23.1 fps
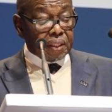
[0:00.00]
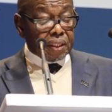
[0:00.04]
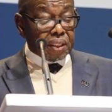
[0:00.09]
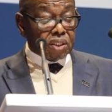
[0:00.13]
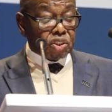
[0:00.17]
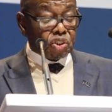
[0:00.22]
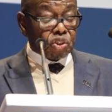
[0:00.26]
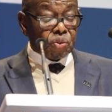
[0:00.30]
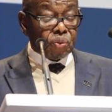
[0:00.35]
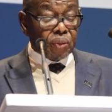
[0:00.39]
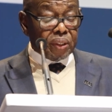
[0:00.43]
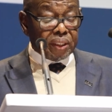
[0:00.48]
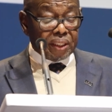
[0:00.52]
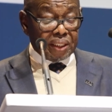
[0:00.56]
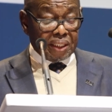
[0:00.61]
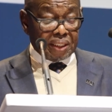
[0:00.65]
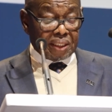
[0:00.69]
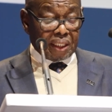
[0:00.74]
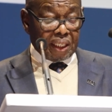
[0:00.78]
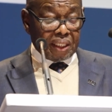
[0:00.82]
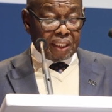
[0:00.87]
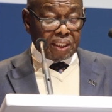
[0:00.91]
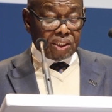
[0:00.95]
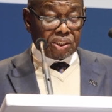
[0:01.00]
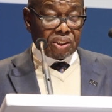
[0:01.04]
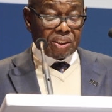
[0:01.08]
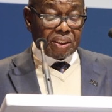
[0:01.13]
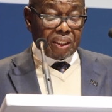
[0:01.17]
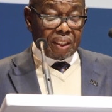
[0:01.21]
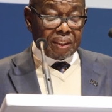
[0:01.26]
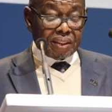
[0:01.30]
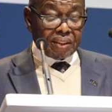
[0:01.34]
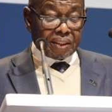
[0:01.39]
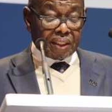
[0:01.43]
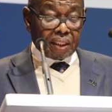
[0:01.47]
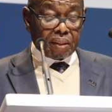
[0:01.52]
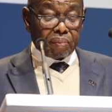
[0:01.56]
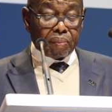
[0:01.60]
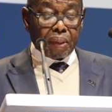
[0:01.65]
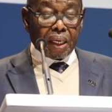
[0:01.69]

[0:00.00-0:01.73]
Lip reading: the truly internationalist and